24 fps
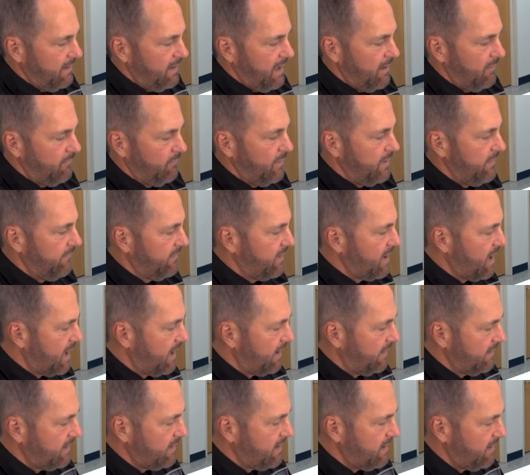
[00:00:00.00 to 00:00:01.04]
And we've
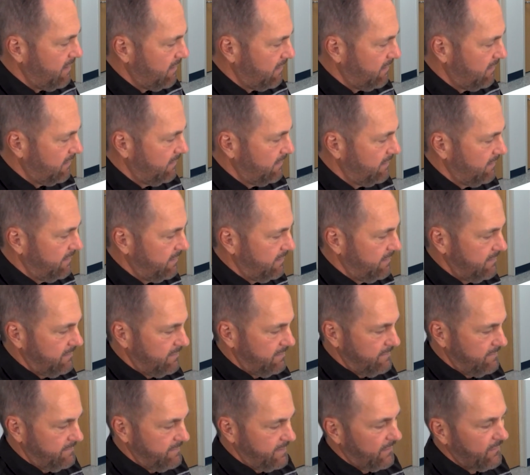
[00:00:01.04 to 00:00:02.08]
got here,
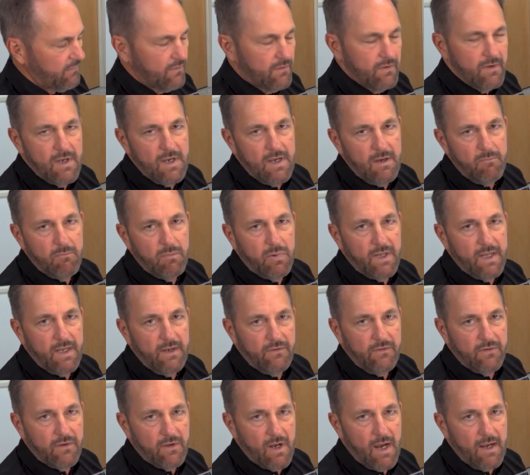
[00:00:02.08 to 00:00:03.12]
this is the
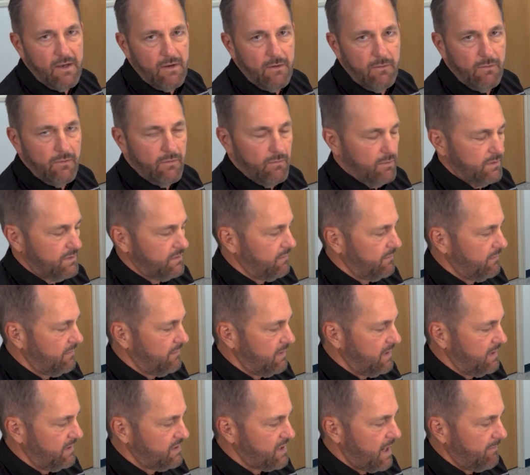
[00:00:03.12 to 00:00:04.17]
blades that I use, which are
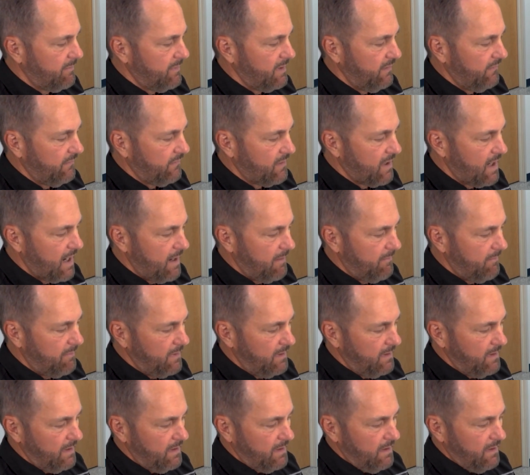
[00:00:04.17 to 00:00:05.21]
the Japanese type,
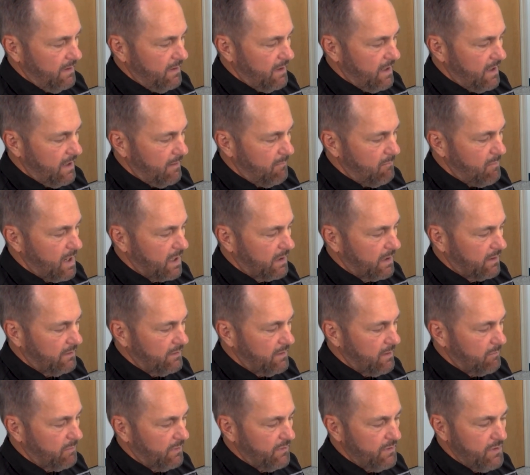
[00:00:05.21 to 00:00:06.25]
model
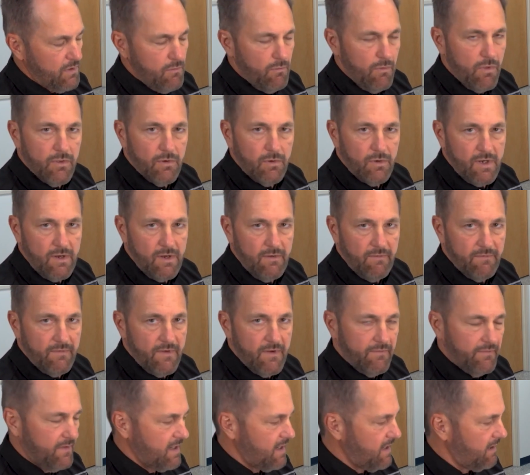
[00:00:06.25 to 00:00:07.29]
number
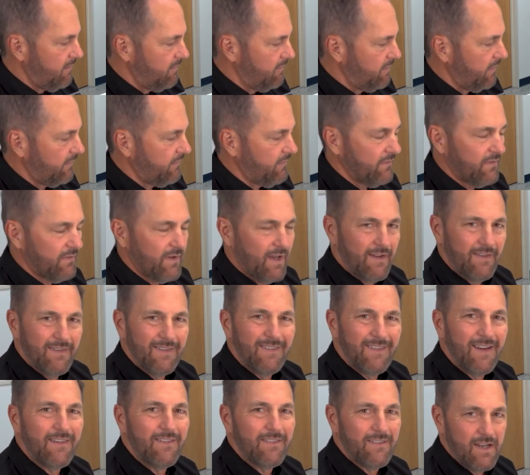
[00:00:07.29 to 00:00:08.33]
U3050. This is a
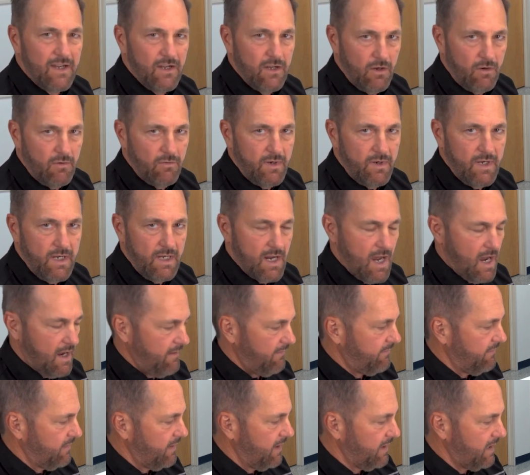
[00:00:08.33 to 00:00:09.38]
60-degree
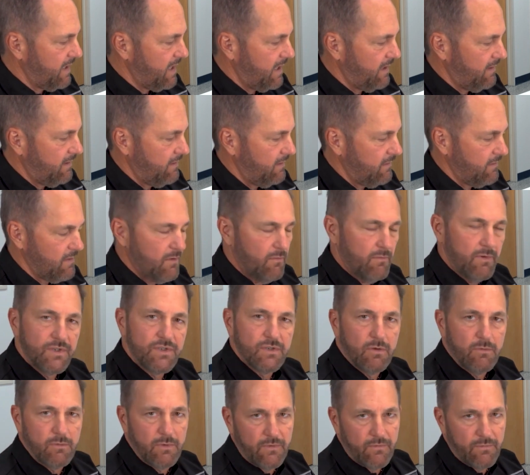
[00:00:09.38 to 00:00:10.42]
knife. Again, the
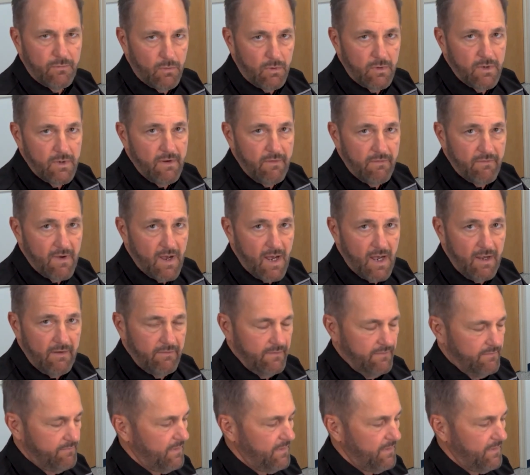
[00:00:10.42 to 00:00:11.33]
original was 45.